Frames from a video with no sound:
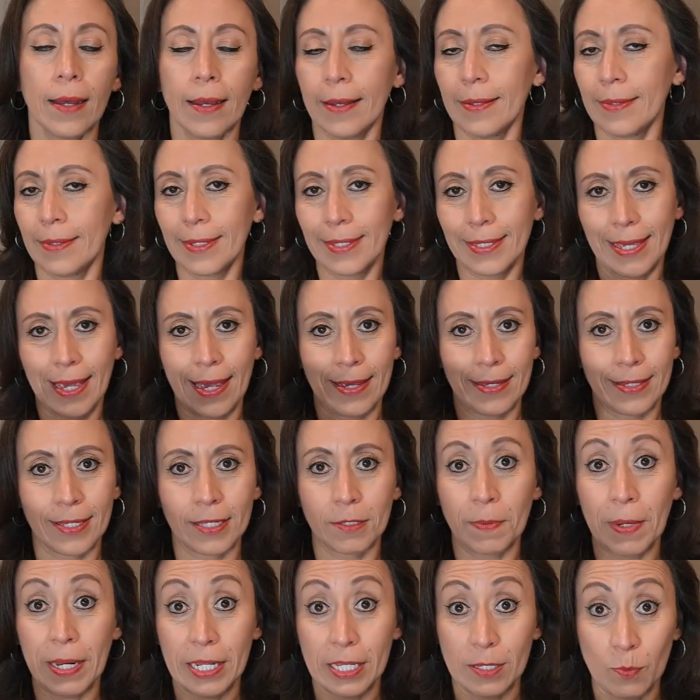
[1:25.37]
In this case, it's
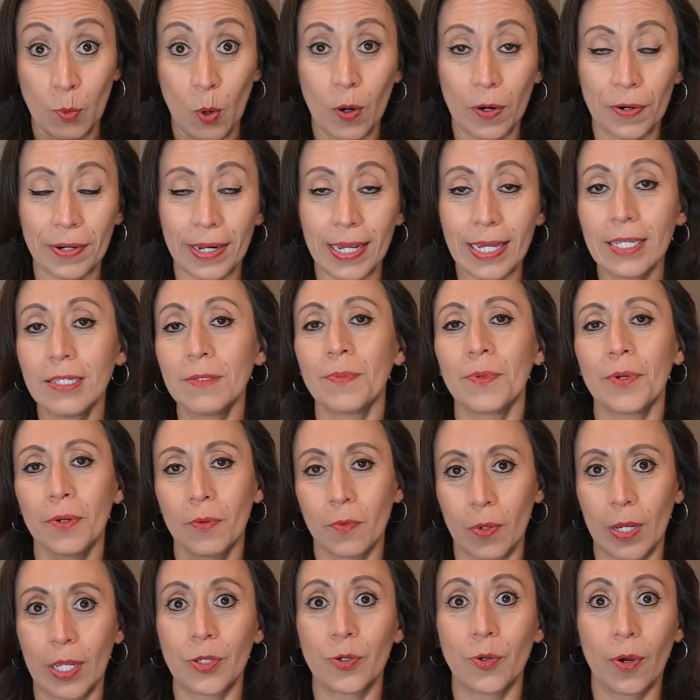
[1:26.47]
very small range,
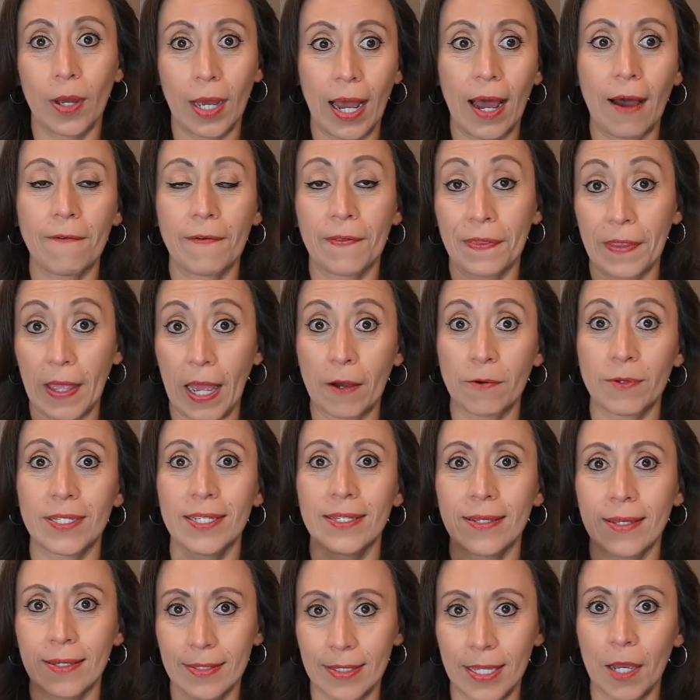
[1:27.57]
but when you have
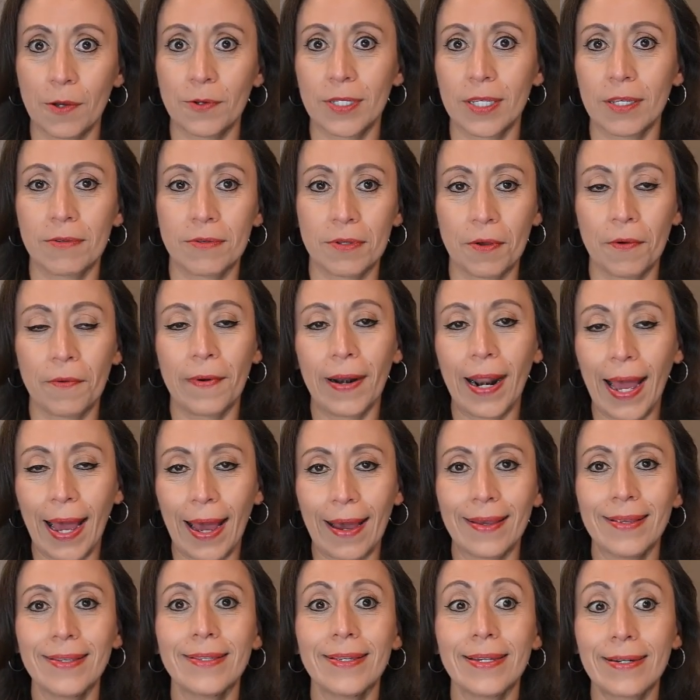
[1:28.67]
thousands and thousands of
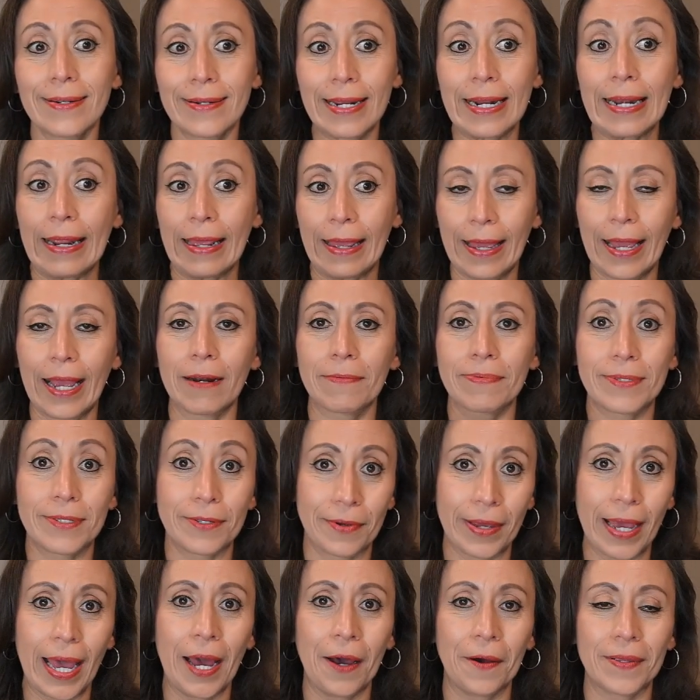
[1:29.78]
lines, it really helps to
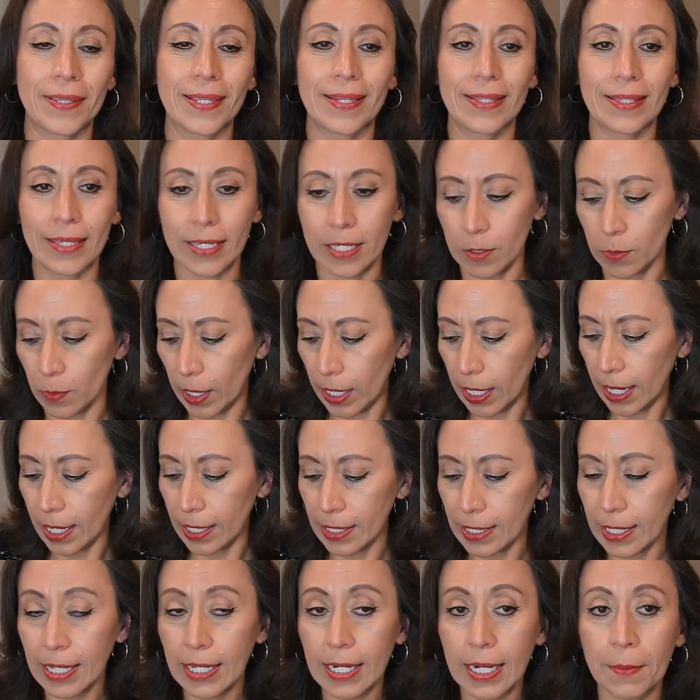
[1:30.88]
count in this way.
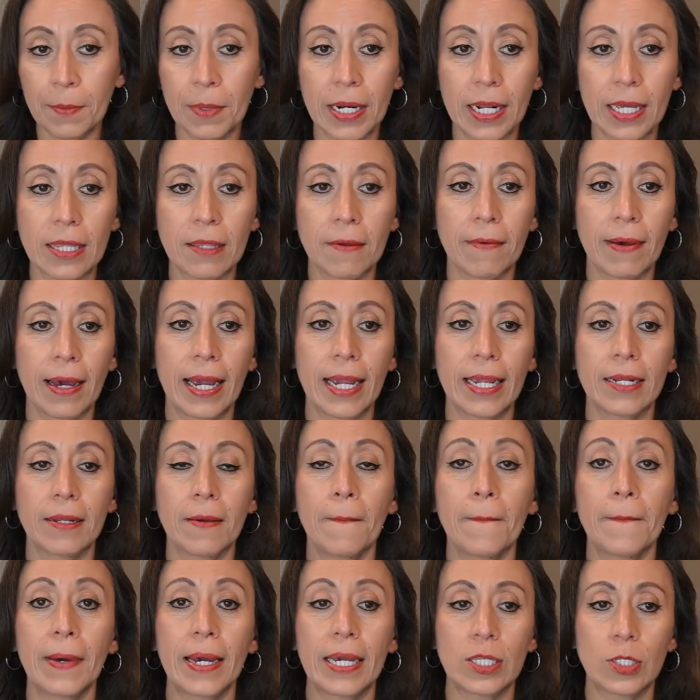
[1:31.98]
And then I'm going to divide
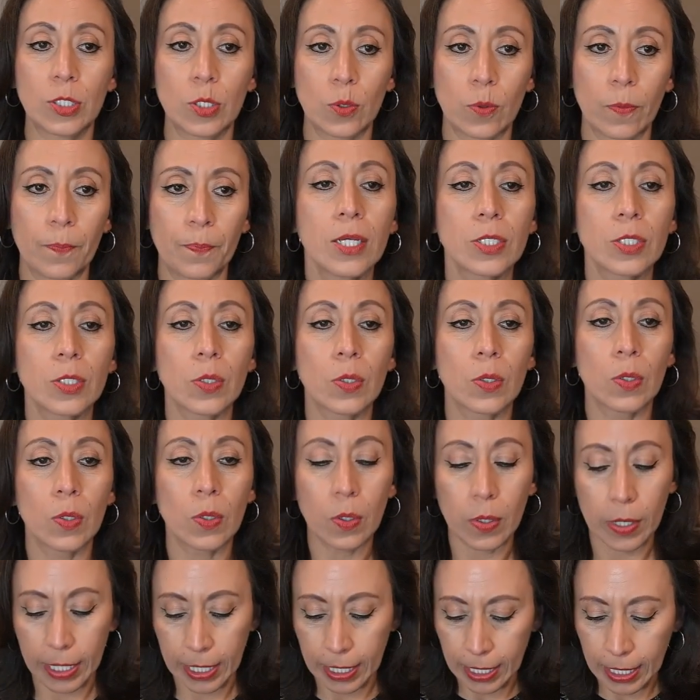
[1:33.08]
by 2.
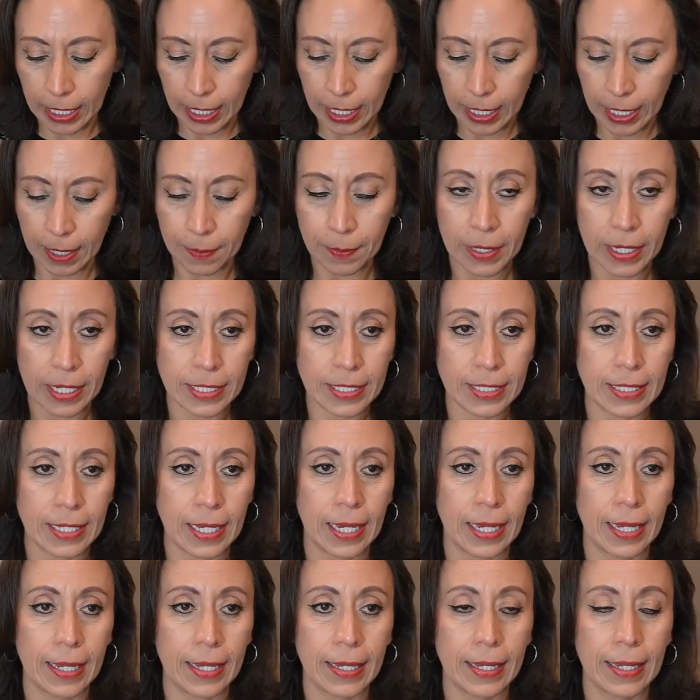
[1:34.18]
So here I'm going to
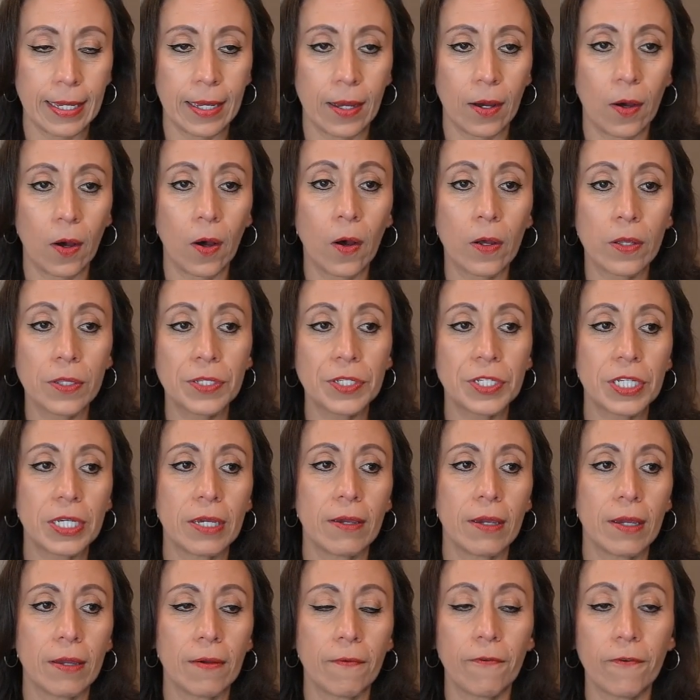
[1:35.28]
say on
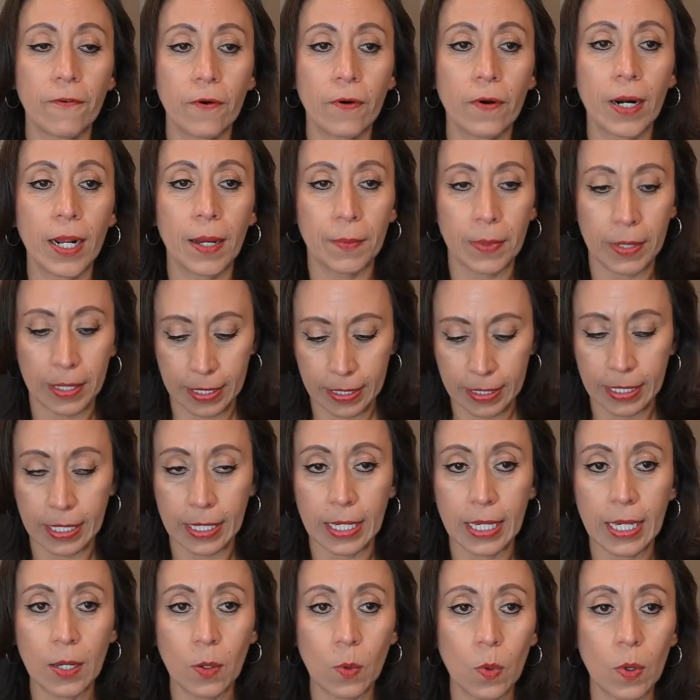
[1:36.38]
G4, I'm going to
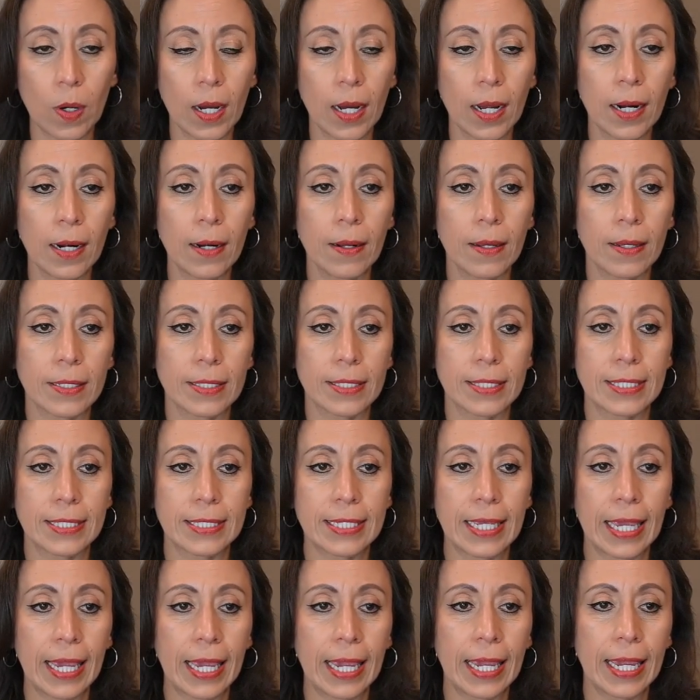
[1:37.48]
say equal,
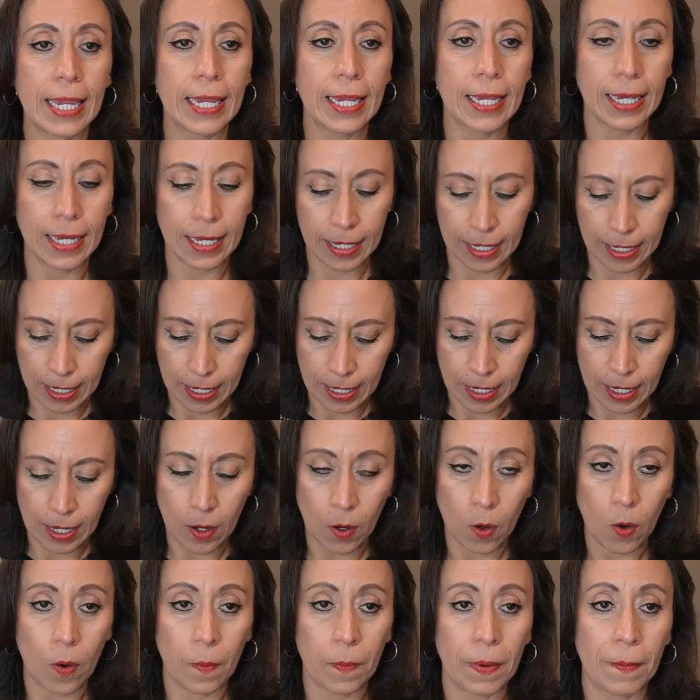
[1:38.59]
take,
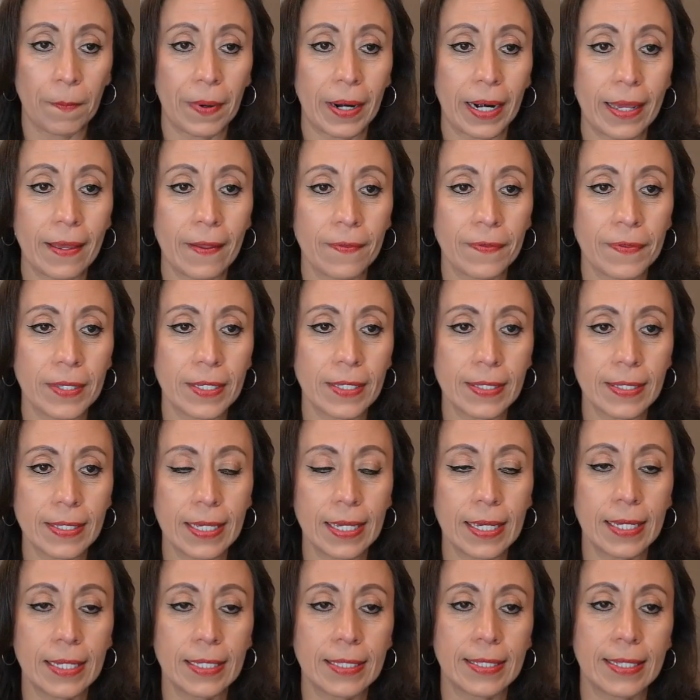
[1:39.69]
open
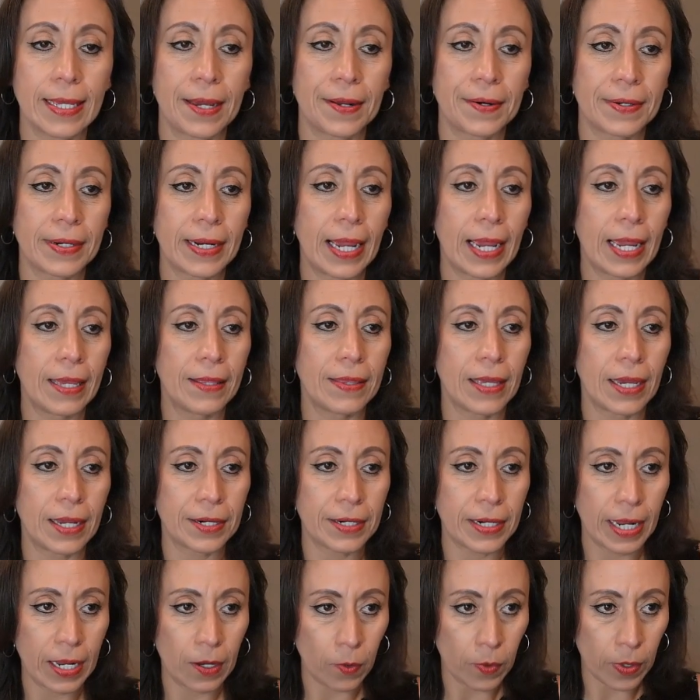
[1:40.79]
parentheses, the array. The
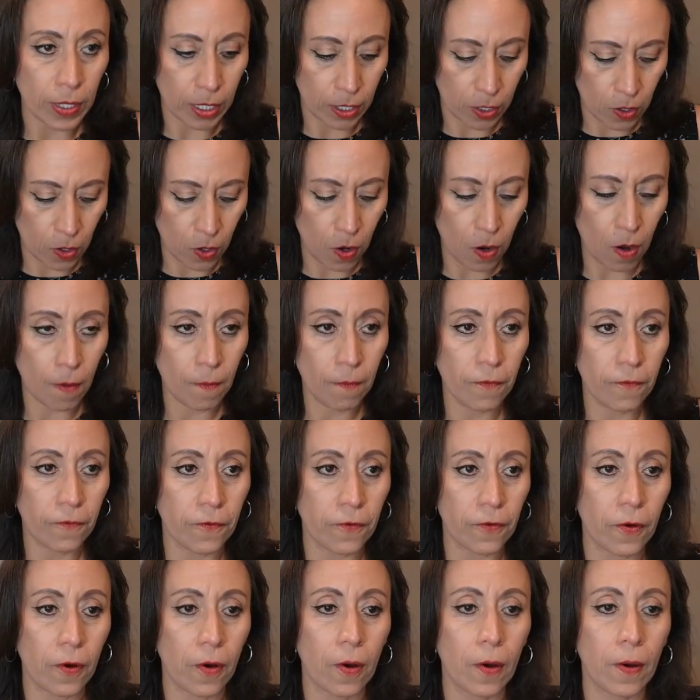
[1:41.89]
array will come
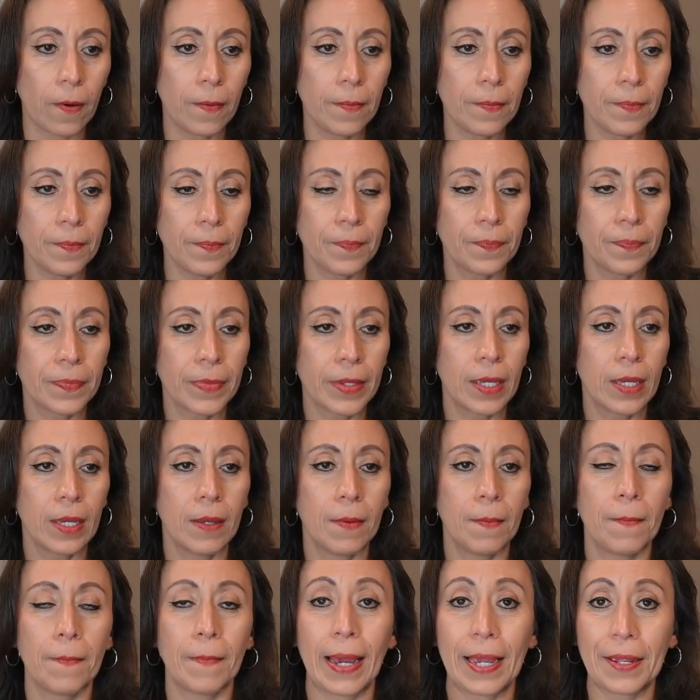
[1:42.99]
from
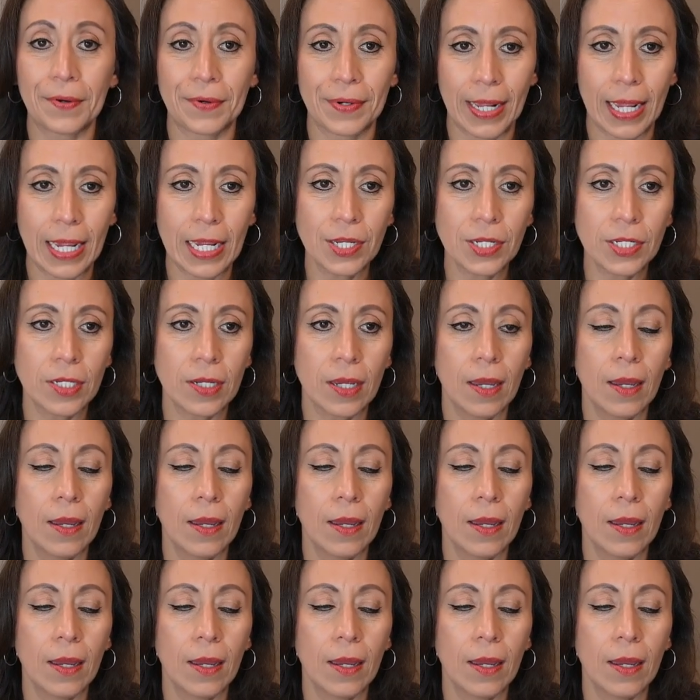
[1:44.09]
my range.